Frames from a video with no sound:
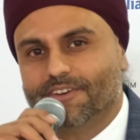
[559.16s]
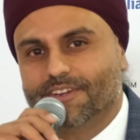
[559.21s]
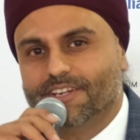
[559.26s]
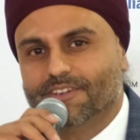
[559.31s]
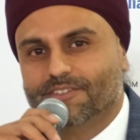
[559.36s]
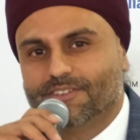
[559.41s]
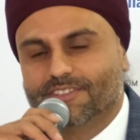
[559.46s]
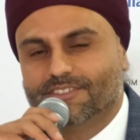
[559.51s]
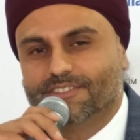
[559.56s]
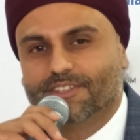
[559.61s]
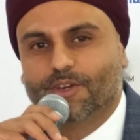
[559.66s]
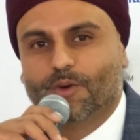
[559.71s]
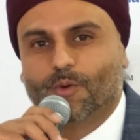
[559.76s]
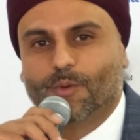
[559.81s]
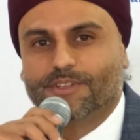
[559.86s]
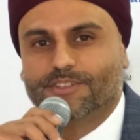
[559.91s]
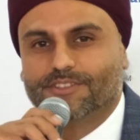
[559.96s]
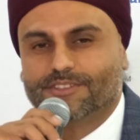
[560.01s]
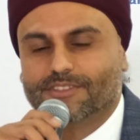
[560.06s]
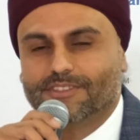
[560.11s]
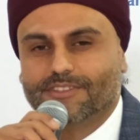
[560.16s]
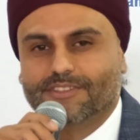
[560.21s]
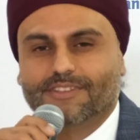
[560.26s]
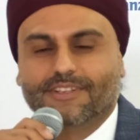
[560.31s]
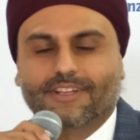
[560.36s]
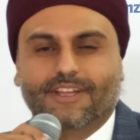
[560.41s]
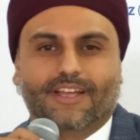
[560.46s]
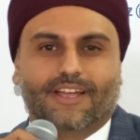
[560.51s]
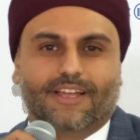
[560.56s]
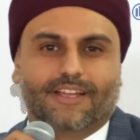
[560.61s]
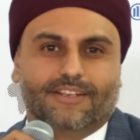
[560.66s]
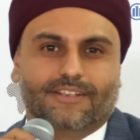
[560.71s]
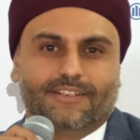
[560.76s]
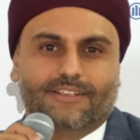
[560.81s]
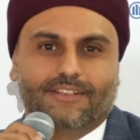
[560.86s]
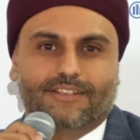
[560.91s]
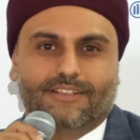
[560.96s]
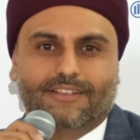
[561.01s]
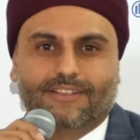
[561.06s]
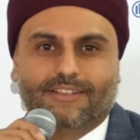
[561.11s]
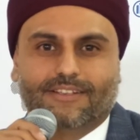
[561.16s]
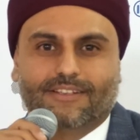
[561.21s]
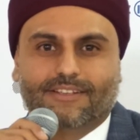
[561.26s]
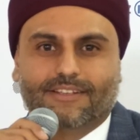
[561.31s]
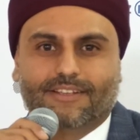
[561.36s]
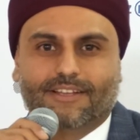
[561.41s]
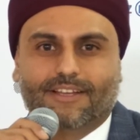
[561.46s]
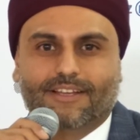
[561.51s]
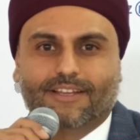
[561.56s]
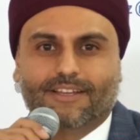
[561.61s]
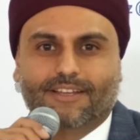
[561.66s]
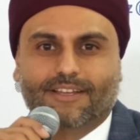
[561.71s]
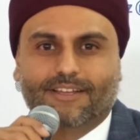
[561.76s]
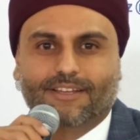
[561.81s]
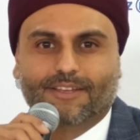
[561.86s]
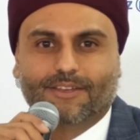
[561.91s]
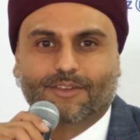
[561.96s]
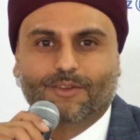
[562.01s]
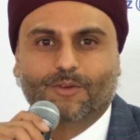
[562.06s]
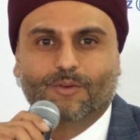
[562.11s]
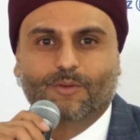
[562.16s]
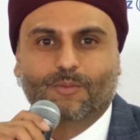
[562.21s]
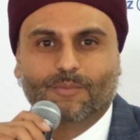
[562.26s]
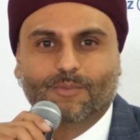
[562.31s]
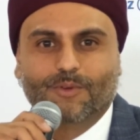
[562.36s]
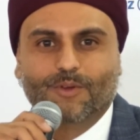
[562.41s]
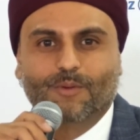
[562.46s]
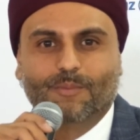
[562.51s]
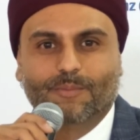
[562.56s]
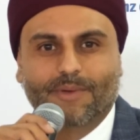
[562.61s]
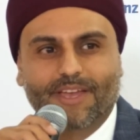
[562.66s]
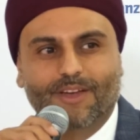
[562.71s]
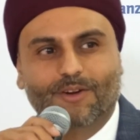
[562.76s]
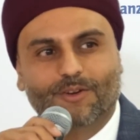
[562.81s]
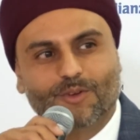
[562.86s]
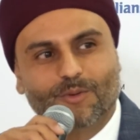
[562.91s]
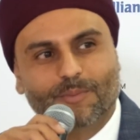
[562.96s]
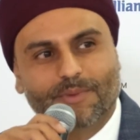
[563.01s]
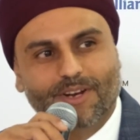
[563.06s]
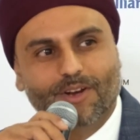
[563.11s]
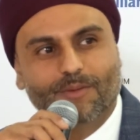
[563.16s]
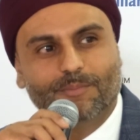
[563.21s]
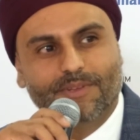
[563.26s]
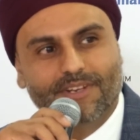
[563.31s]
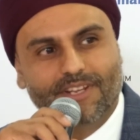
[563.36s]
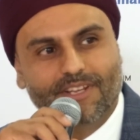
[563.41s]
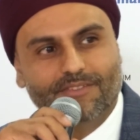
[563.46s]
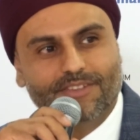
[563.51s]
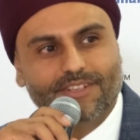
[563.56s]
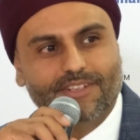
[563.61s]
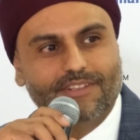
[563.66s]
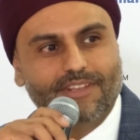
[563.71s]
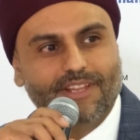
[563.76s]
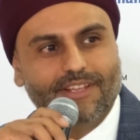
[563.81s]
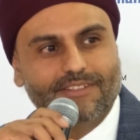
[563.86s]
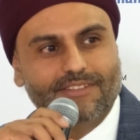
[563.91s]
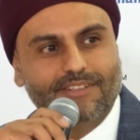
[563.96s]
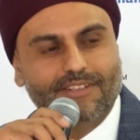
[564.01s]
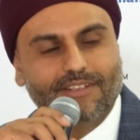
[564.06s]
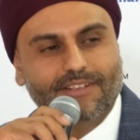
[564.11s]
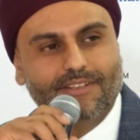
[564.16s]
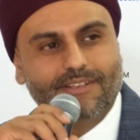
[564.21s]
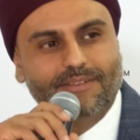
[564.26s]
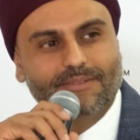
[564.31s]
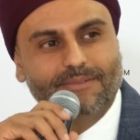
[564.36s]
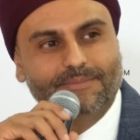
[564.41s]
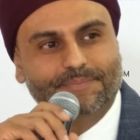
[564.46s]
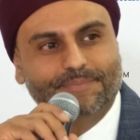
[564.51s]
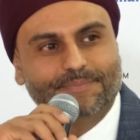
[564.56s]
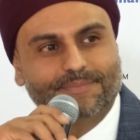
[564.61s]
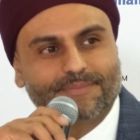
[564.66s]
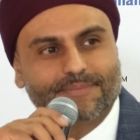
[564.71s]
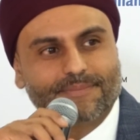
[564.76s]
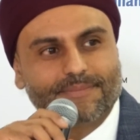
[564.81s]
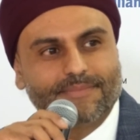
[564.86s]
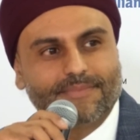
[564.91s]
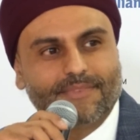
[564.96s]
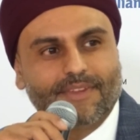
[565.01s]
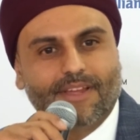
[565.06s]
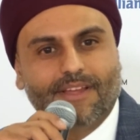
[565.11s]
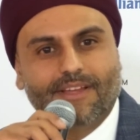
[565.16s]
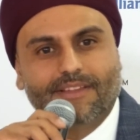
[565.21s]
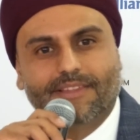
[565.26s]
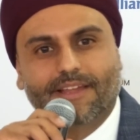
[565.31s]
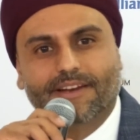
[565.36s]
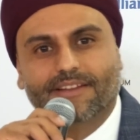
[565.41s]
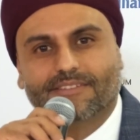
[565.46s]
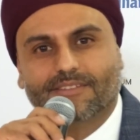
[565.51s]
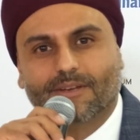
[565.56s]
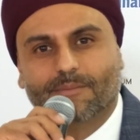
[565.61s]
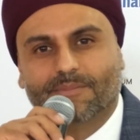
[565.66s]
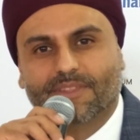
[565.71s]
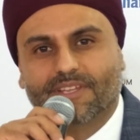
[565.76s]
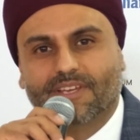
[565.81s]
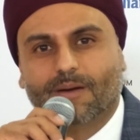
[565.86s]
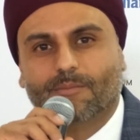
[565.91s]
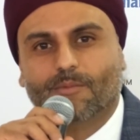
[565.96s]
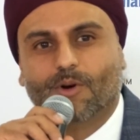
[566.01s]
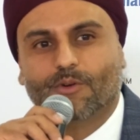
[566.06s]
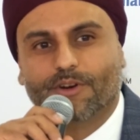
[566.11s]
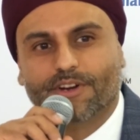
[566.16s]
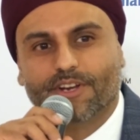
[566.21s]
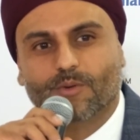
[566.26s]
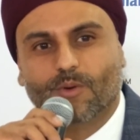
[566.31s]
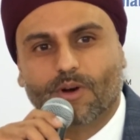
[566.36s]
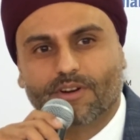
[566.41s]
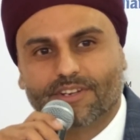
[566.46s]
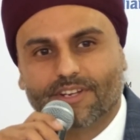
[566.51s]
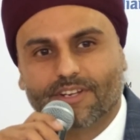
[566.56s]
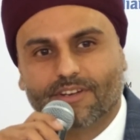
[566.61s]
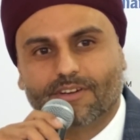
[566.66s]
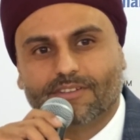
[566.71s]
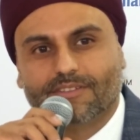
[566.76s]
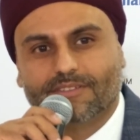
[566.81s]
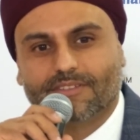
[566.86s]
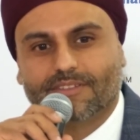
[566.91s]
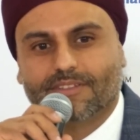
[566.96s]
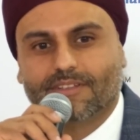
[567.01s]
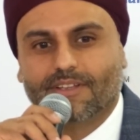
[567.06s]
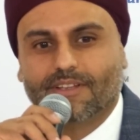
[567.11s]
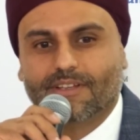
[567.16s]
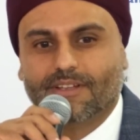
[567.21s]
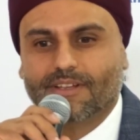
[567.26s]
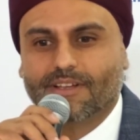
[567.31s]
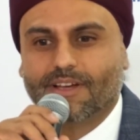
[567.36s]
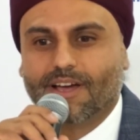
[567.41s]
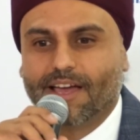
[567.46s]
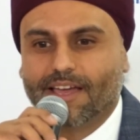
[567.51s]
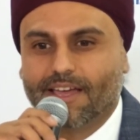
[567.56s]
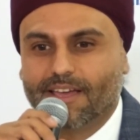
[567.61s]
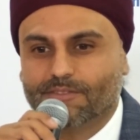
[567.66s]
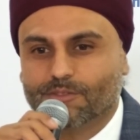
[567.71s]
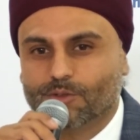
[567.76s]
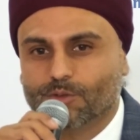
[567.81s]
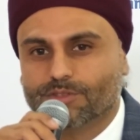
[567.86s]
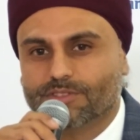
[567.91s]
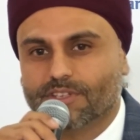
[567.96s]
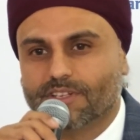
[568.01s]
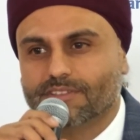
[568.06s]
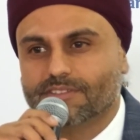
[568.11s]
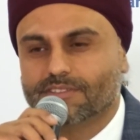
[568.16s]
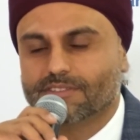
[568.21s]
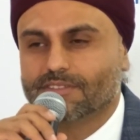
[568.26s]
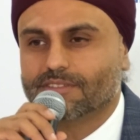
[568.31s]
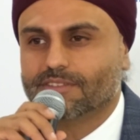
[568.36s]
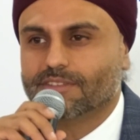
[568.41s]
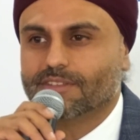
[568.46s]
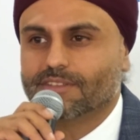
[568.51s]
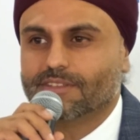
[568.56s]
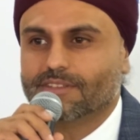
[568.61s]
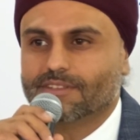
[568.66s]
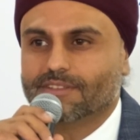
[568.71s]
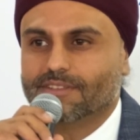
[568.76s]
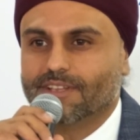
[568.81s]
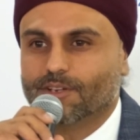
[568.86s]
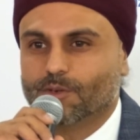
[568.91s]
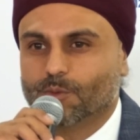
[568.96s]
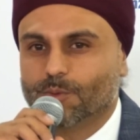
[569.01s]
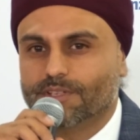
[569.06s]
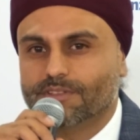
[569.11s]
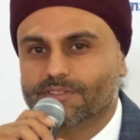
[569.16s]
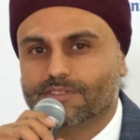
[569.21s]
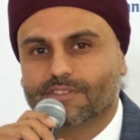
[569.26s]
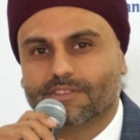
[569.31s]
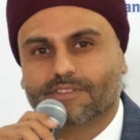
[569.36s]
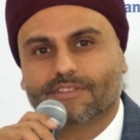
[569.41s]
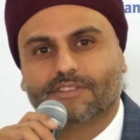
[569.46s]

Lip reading: interesting question, and you may or you may not believe it, that that is something I'm already working on. I have two sons, they're twins,